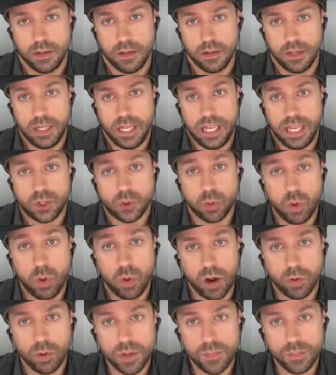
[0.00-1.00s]
It's
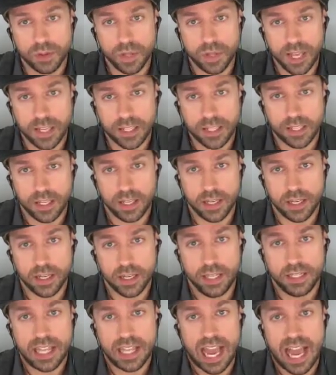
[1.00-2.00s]
where we place it.
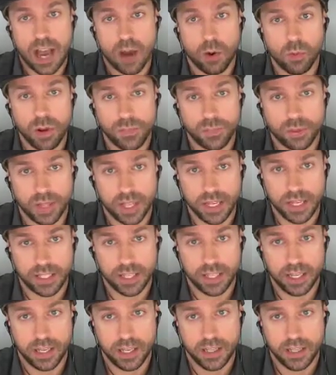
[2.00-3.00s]
It's how we
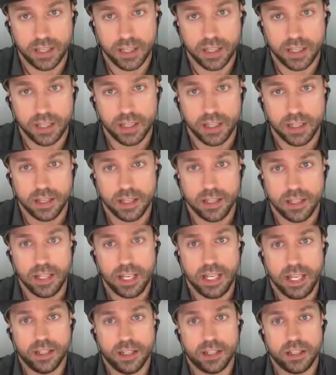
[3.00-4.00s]
place it.
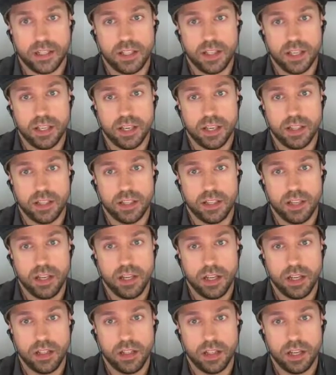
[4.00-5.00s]
It's
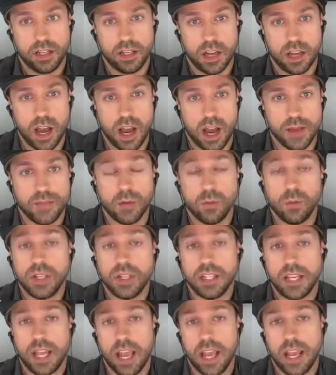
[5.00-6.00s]
the time that we
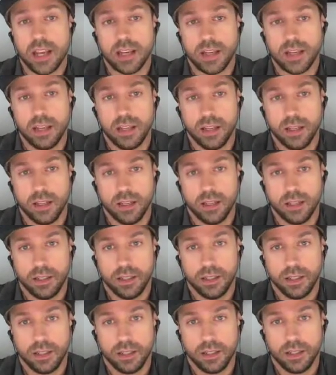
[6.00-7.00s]
take
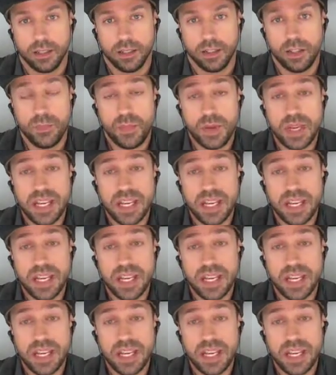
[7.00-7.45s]
to be